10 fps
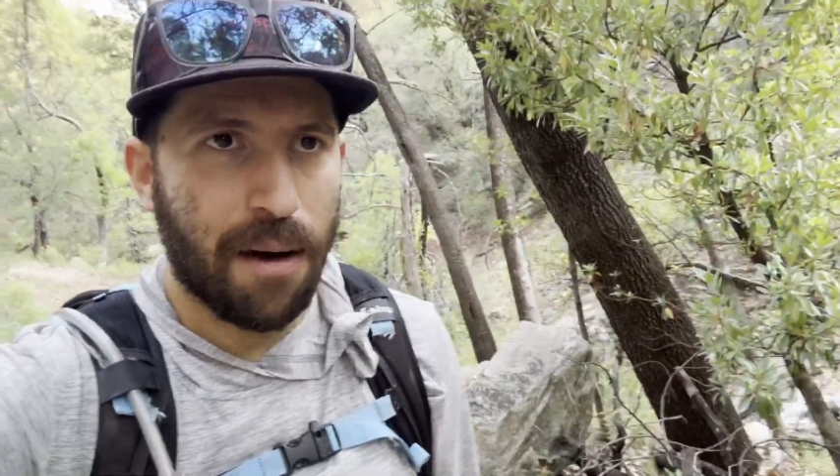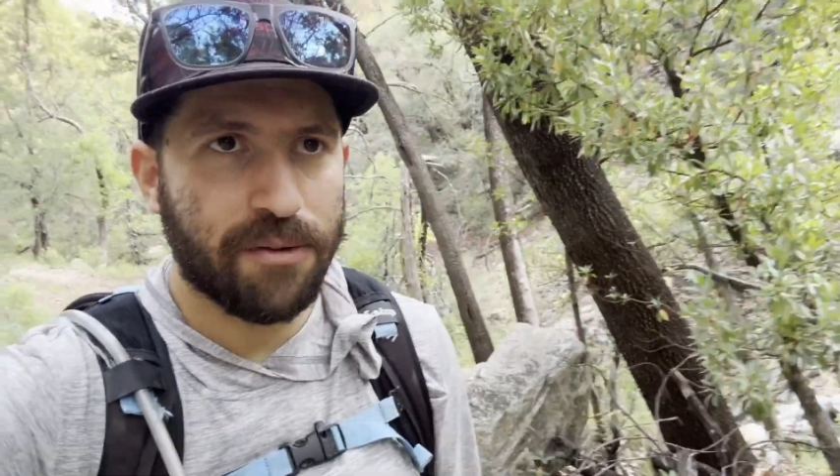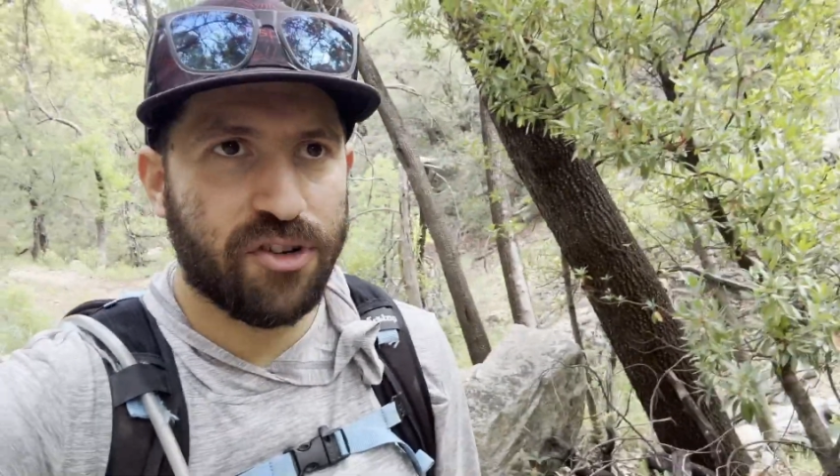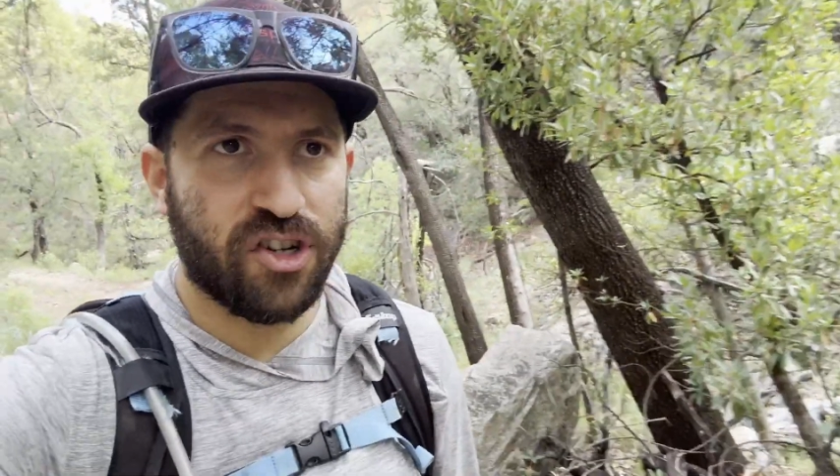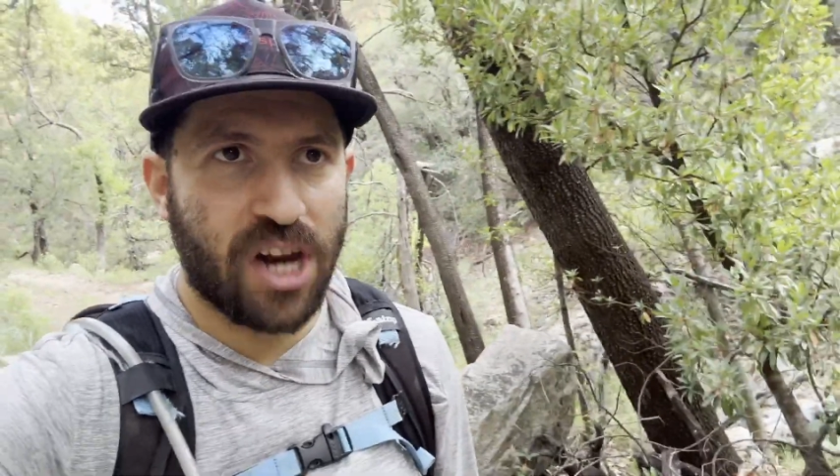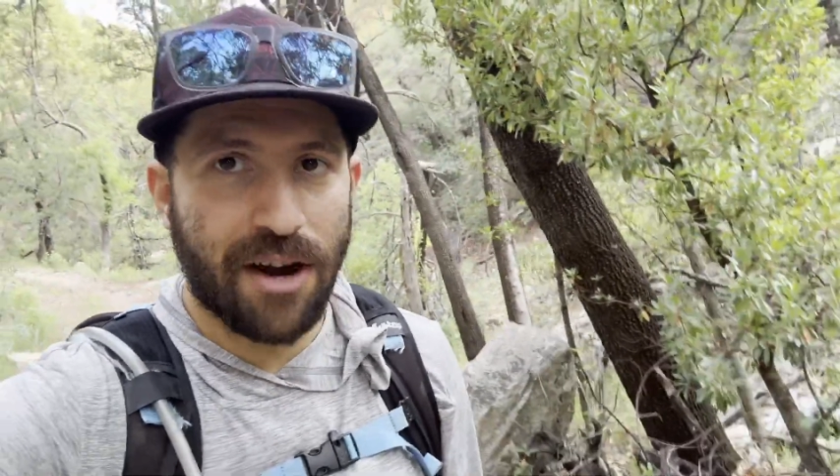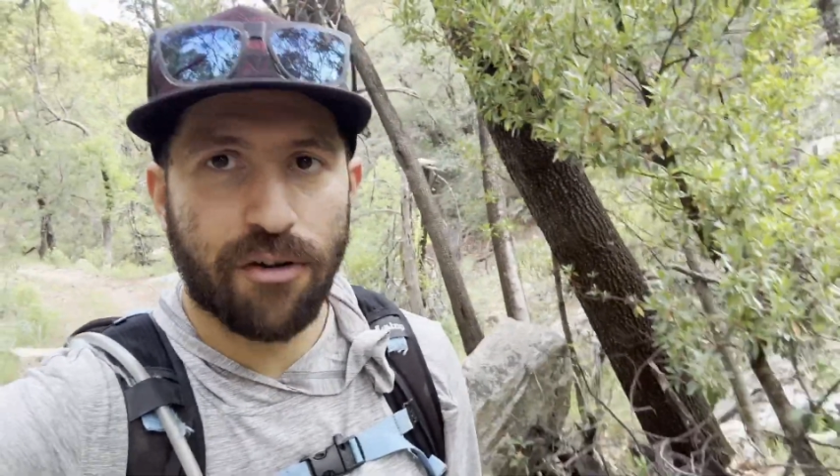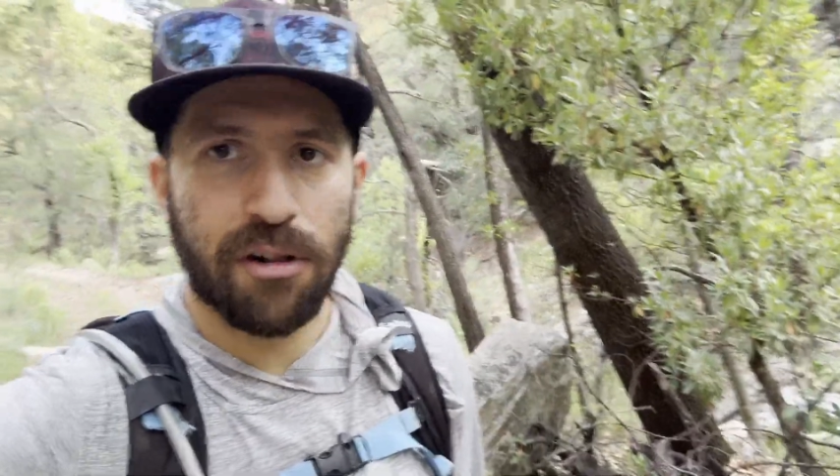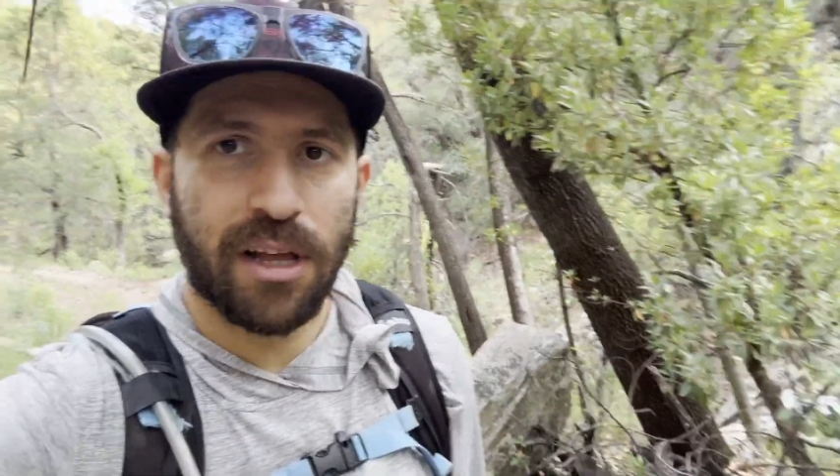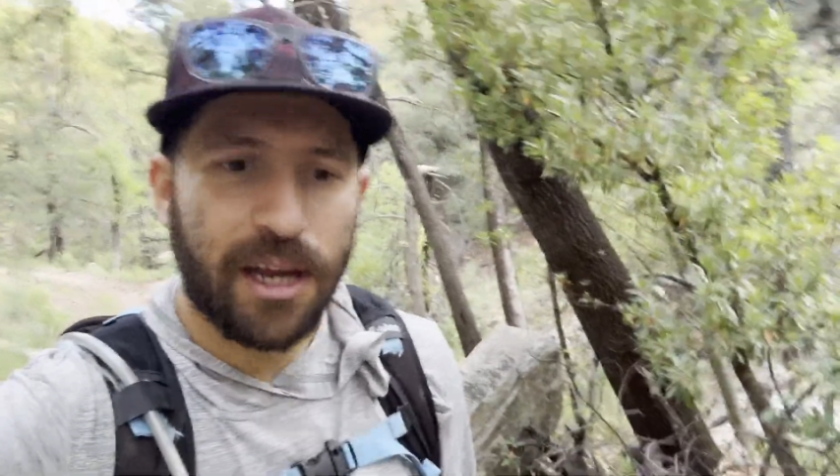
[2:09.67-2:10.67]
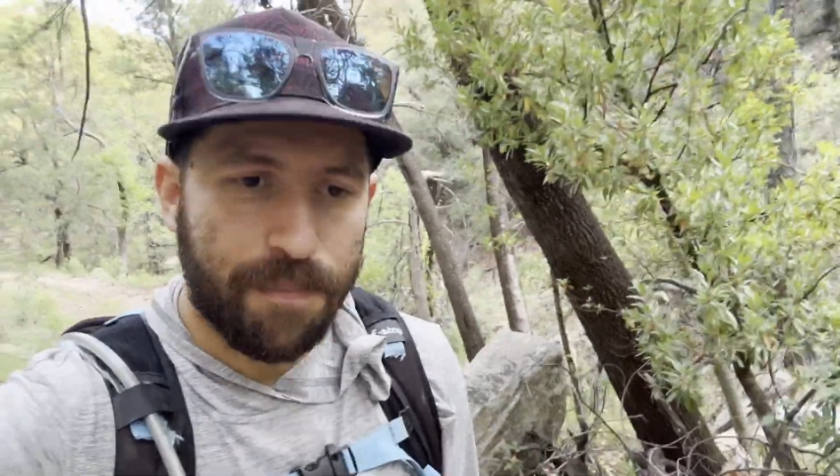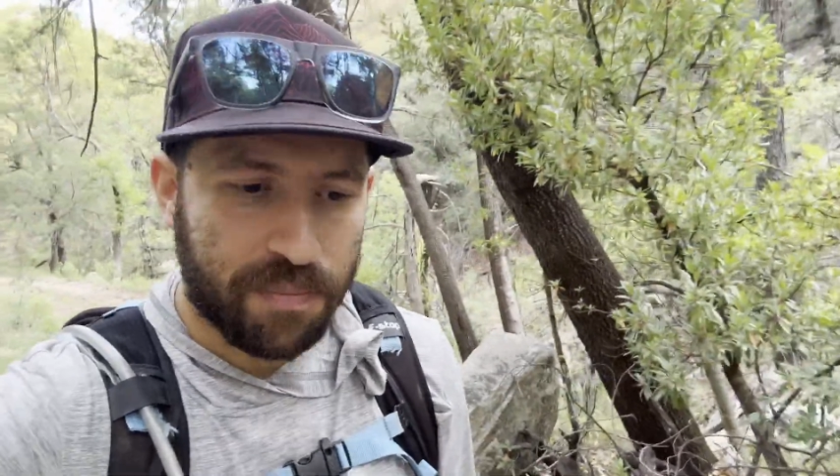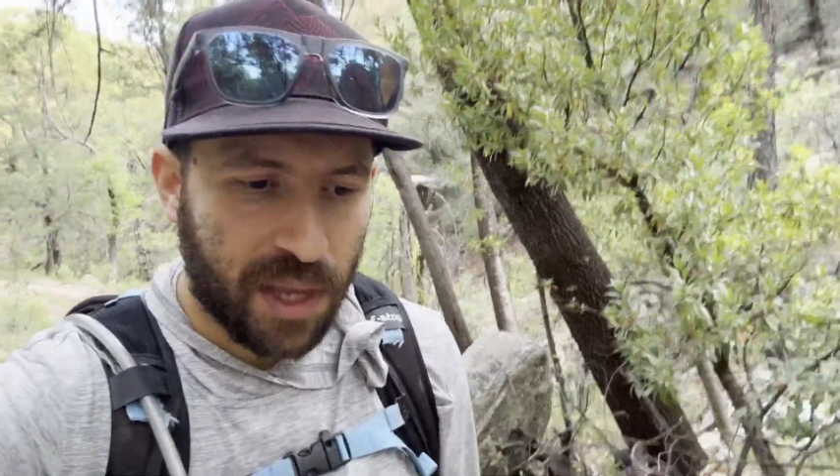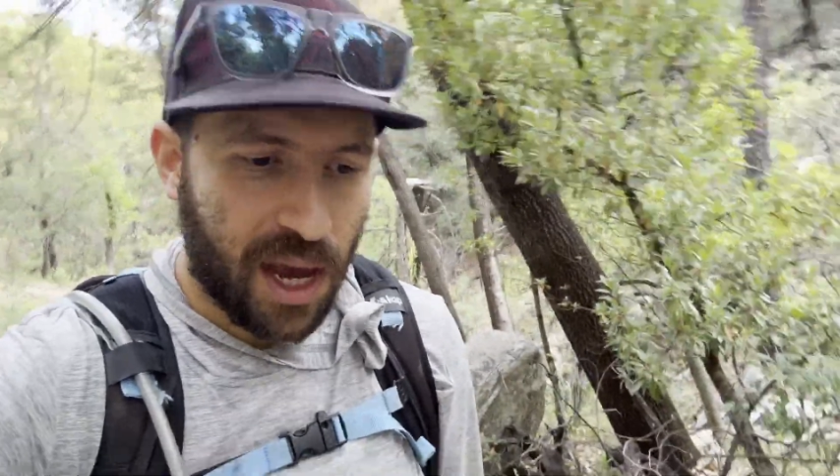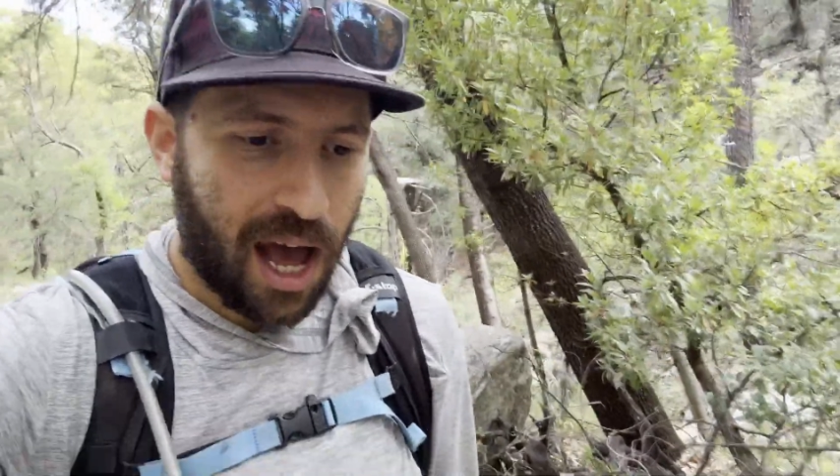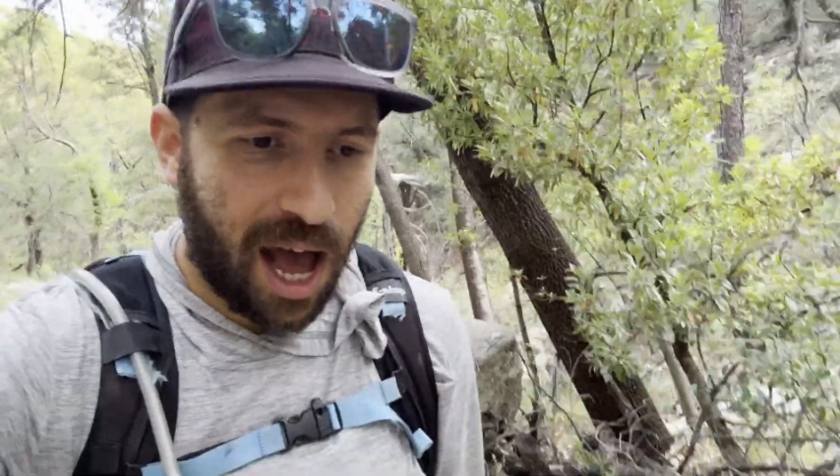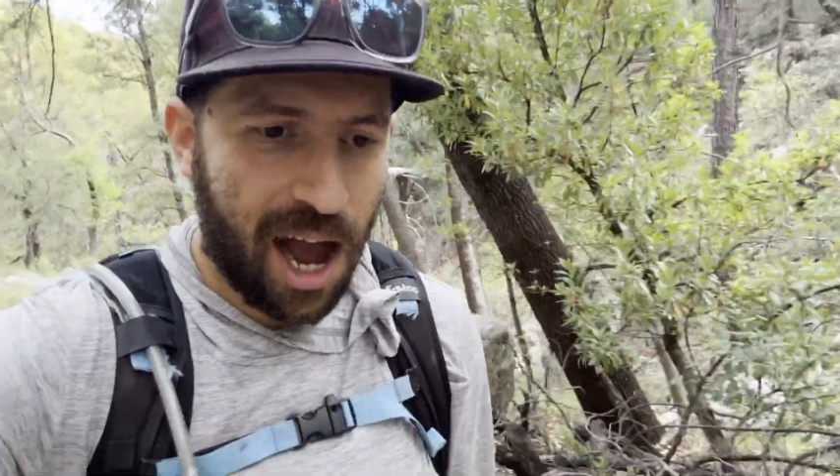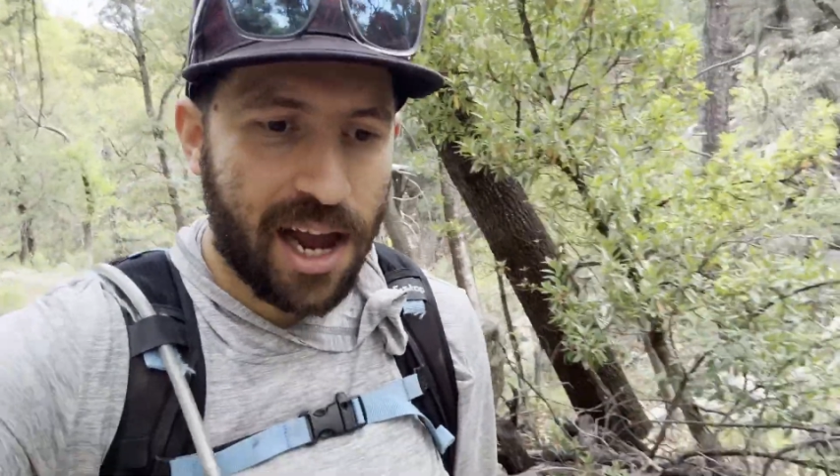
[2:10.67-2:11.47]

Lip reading: Generally, I